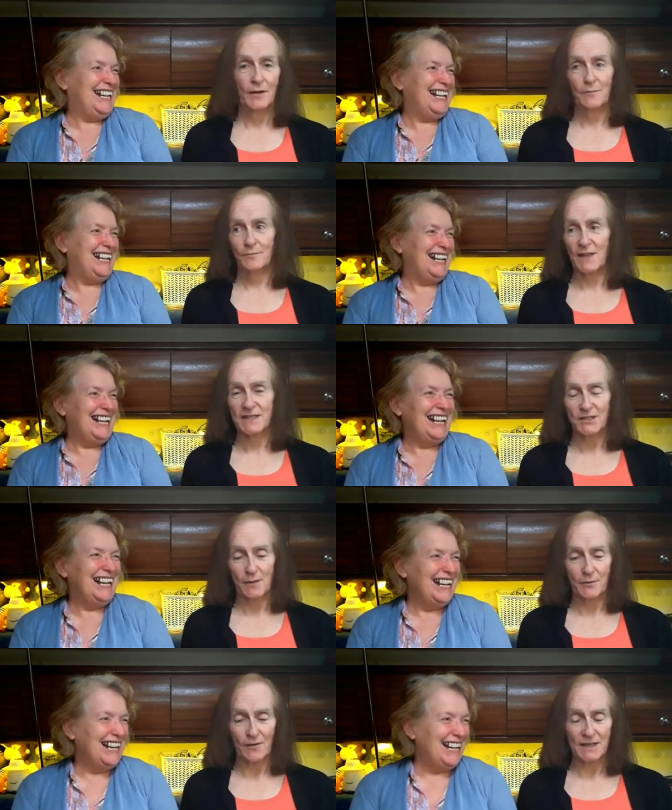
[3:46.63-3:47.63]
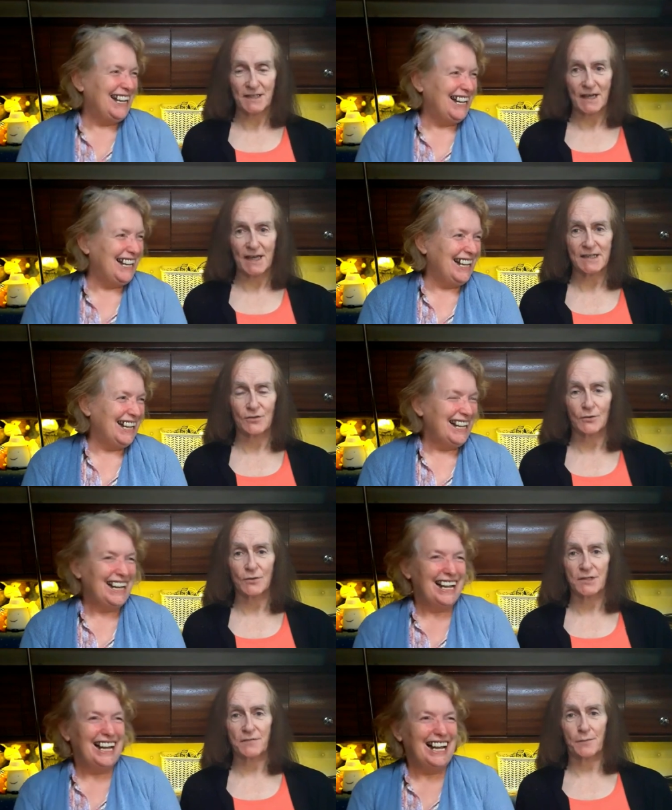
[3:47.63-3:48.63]
Speaker 1: but that's now been rationalised on
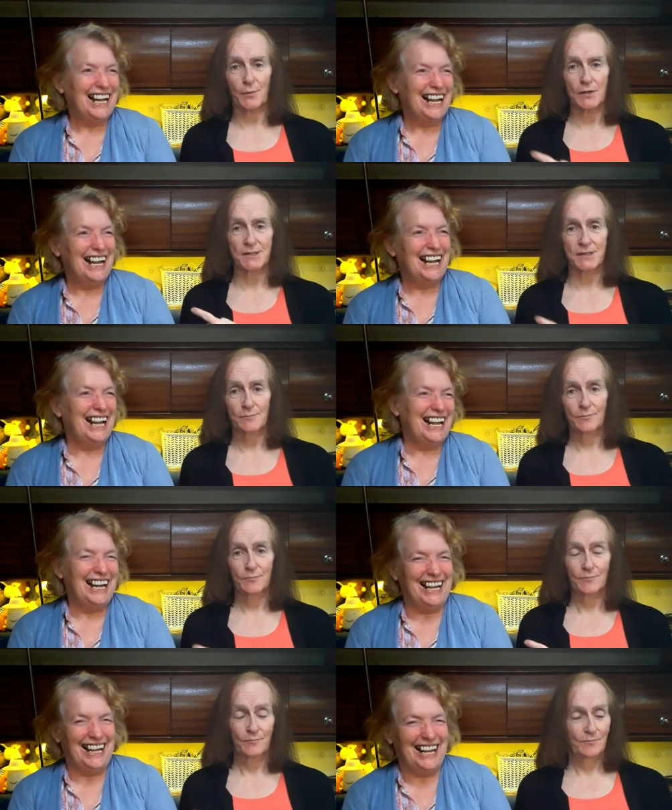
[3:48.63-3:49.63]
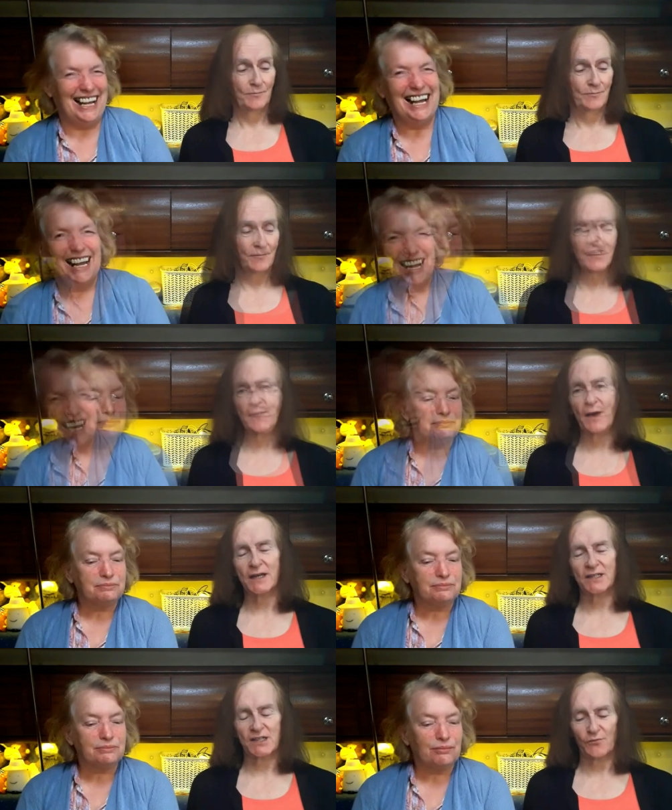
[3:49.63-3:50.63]
orders of the boss. In the
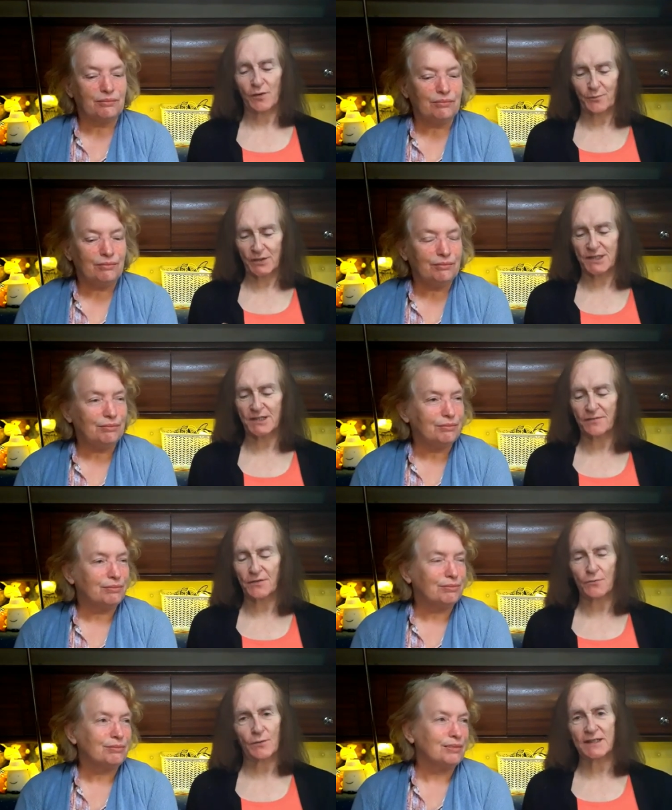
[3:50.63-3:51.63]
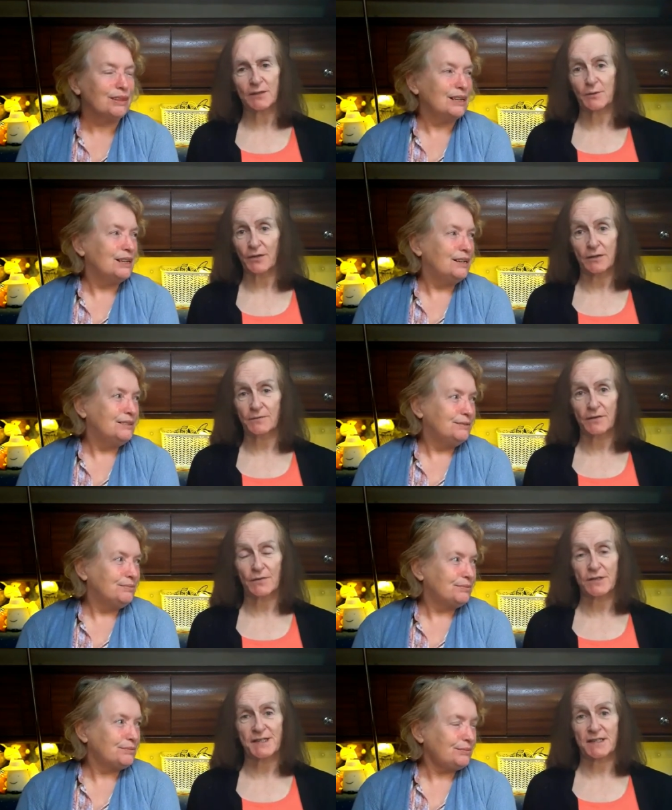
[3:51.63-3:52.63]
minor stuff, we've put stuff that we did without for the
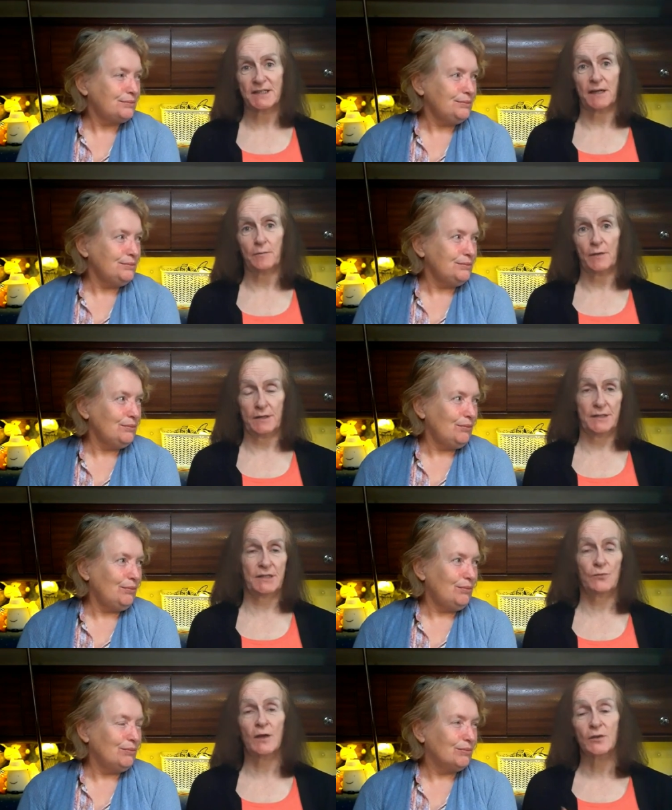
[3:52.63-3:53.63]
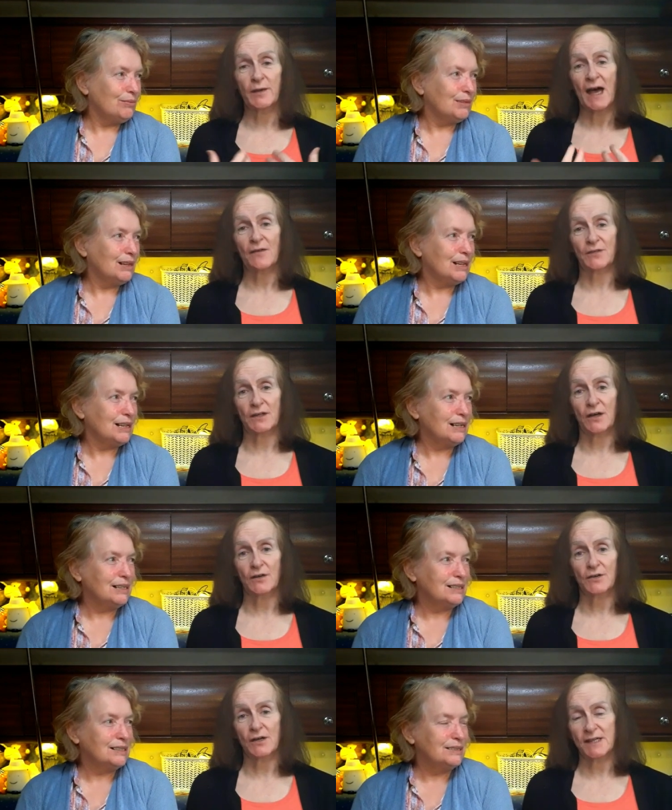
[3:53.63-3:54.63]
first 18 months. So whether we have it now
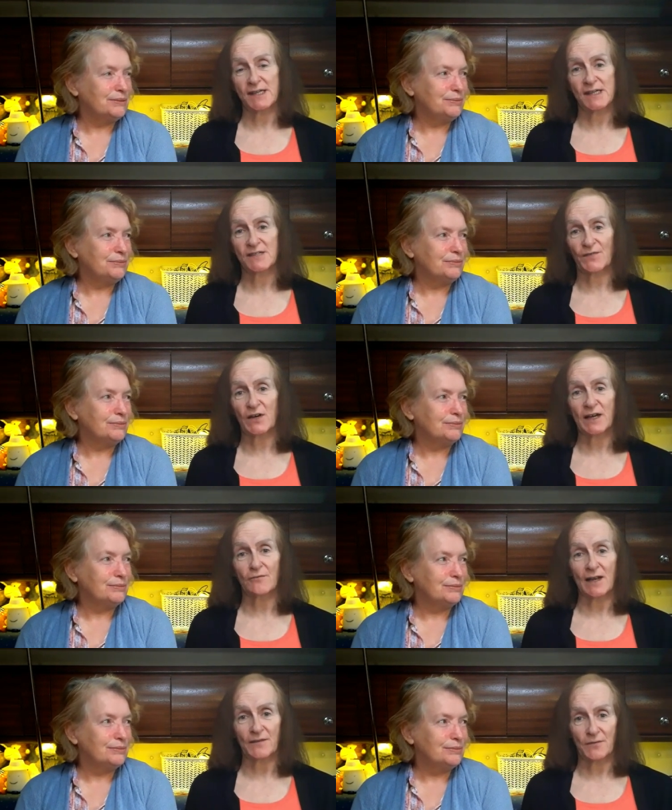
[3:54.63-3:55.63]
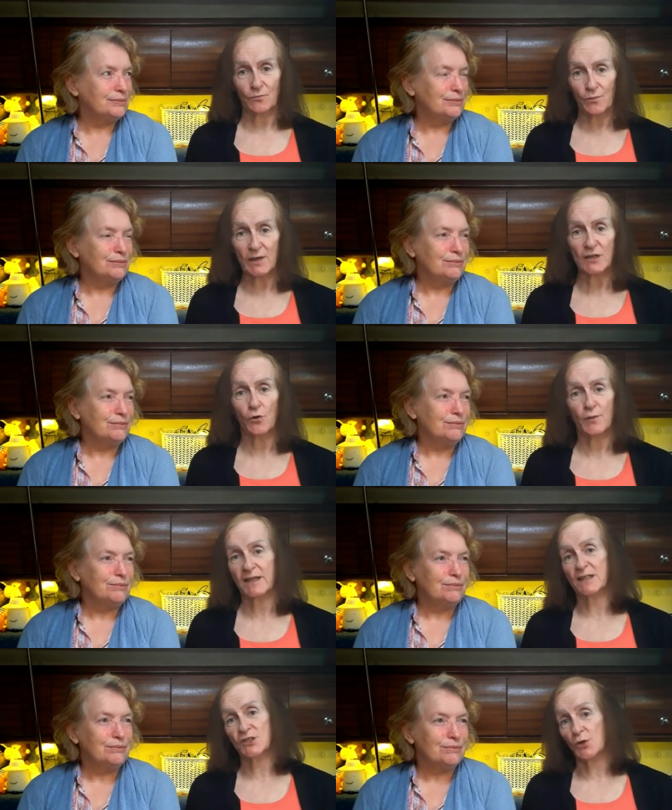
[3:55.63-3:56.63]
or not is fairly irrelevant. We know
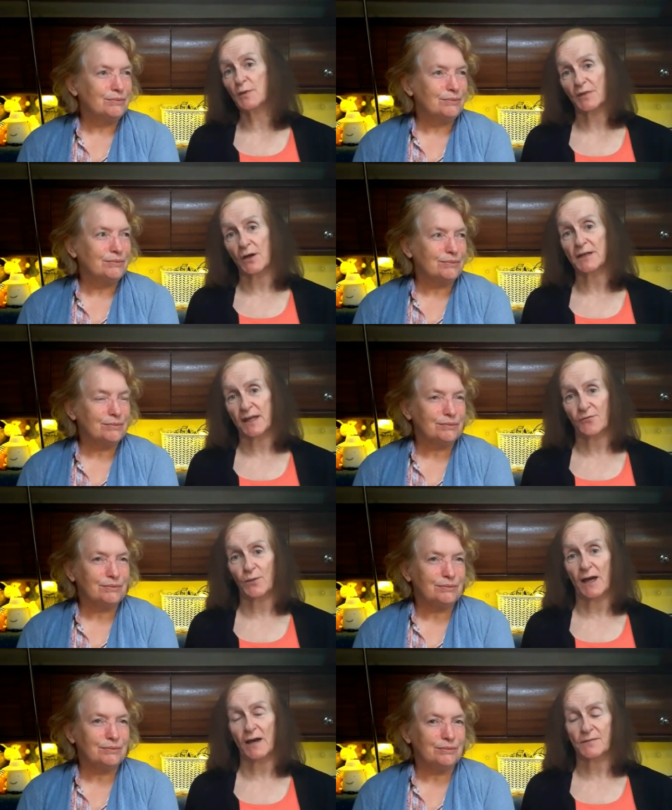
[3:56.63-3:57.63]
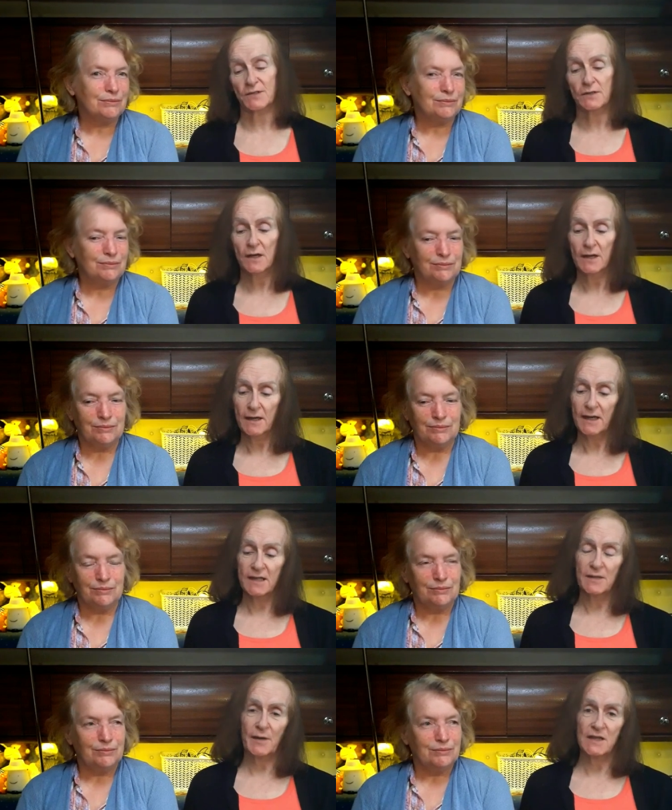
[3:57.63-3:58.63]
we can do without it if we have to
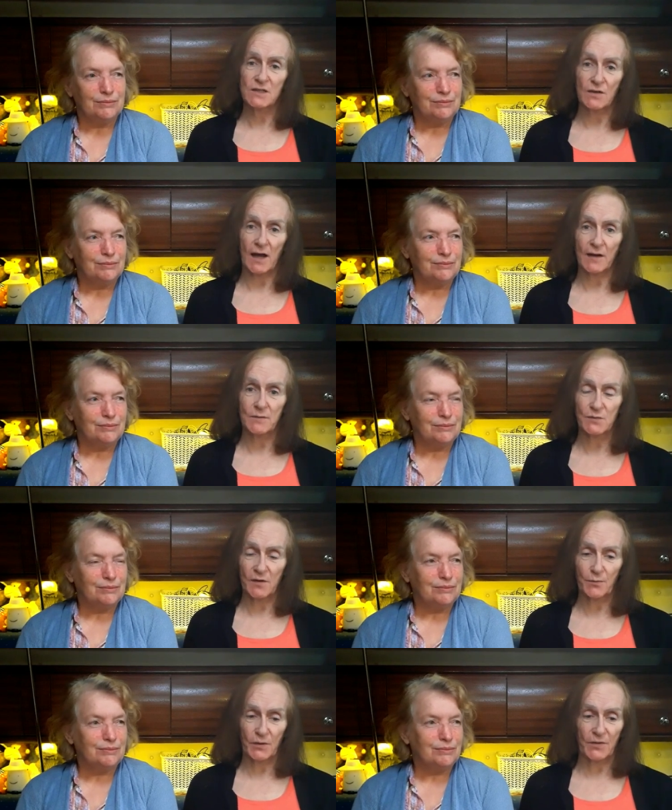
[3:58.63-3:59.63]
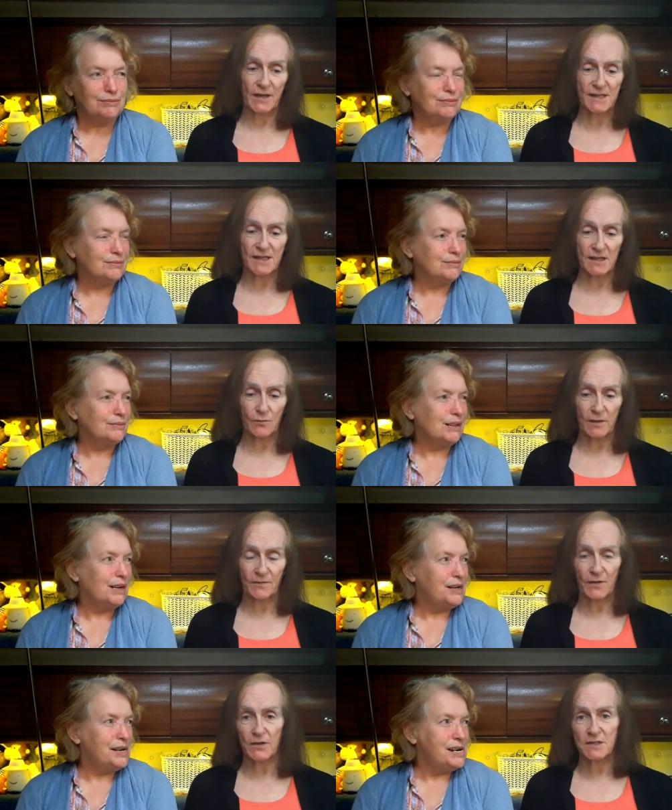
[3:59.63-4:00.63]
in the major items, we put things in that we
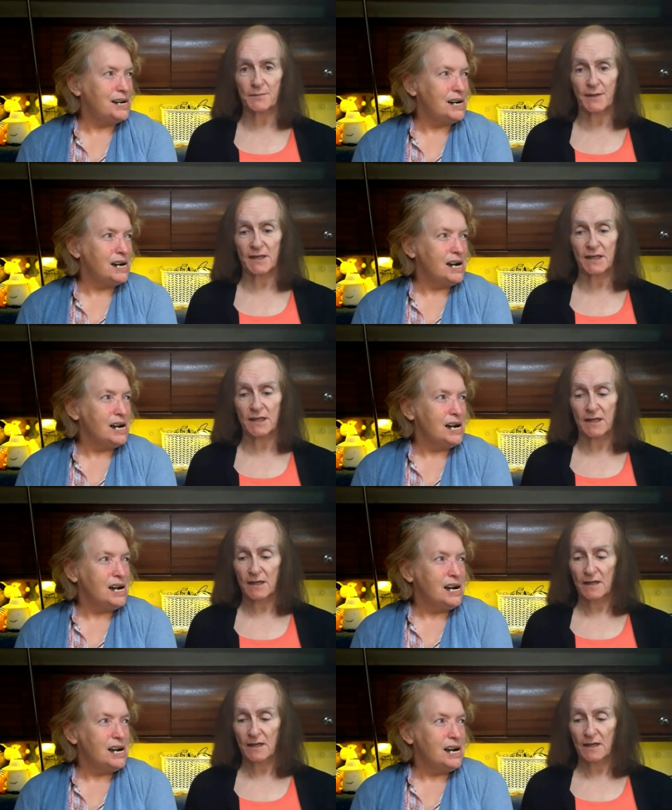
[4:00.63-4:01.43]
find to be,